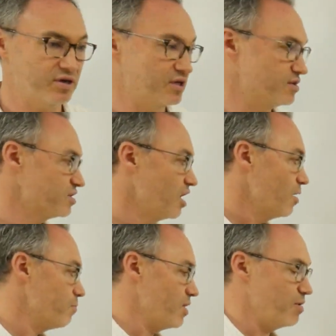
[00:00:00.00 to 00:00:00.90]
is
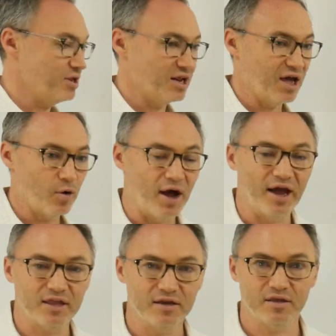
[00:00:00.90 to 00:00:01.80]
maybe now
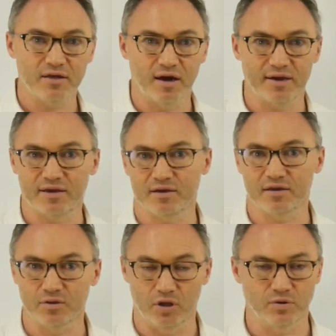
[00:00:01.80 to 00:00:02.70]
I can
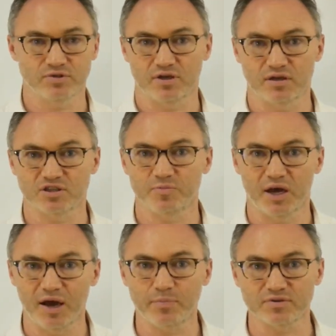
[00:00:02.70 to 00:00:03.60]
get loans against my
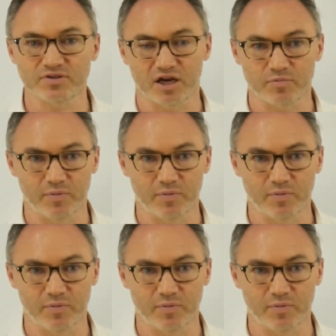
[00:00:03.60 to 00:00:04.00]
Apple stock.